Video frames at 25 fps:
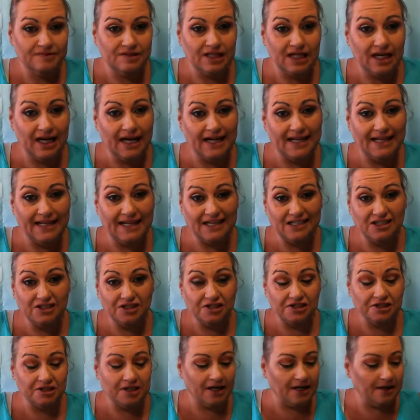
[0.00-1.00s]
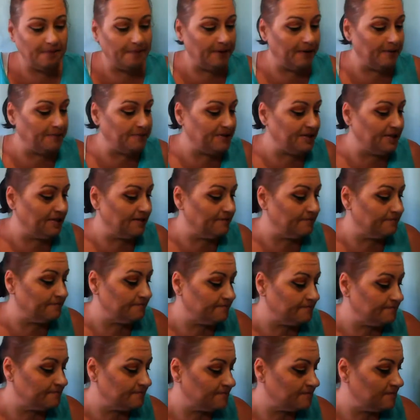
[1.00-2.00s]
And that's just Diet Pepsi.
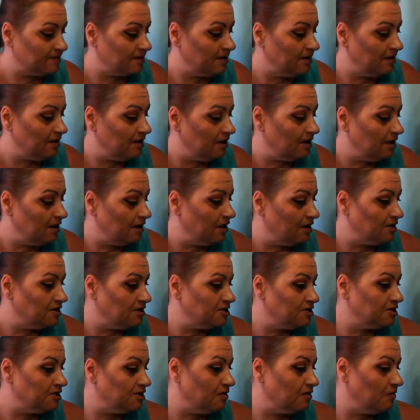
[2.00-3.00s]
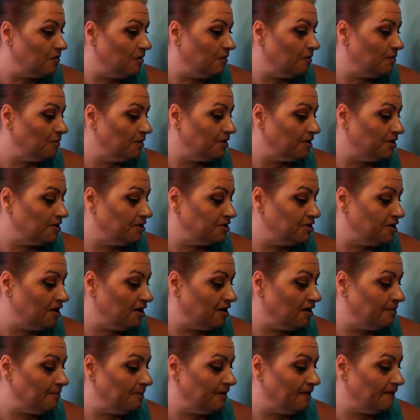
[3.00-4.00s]
So what we're going to
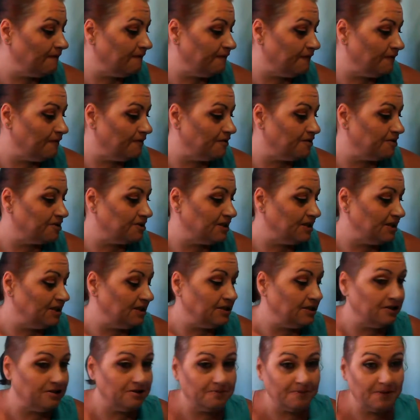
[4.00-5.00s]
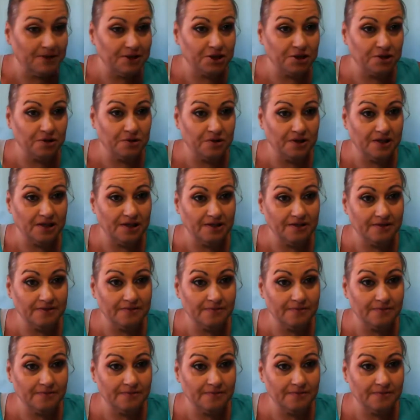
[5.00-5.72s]
talk about first is my jewelry.